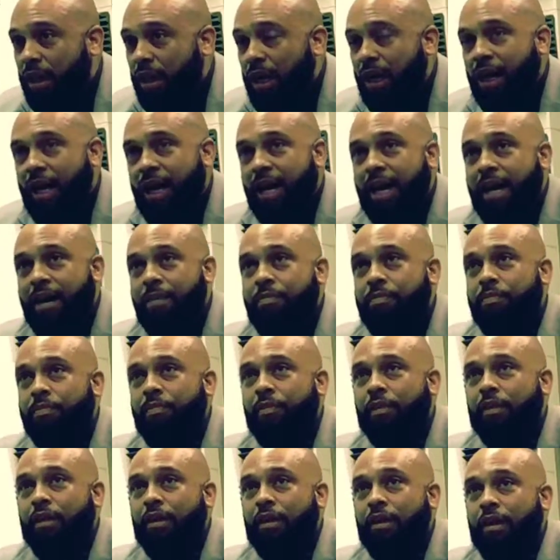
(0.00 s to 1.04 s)
In
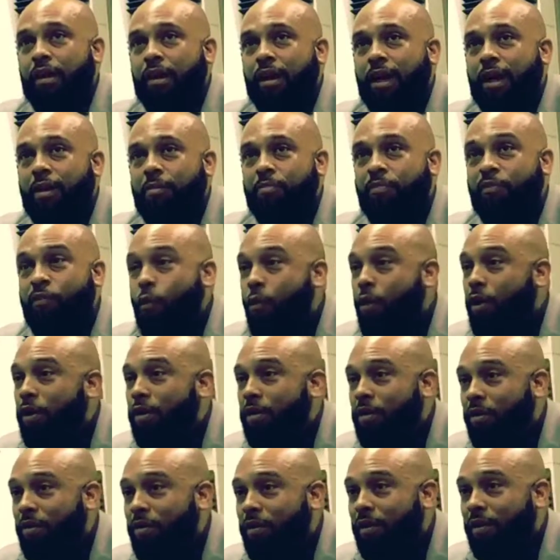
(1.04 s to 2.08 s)
the
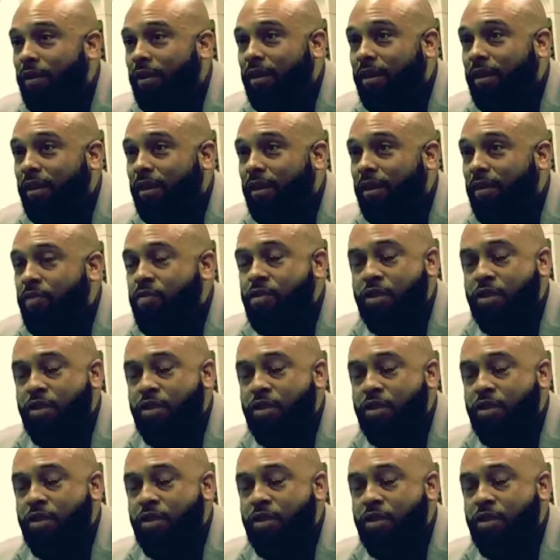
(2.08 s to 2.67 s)
publishing business?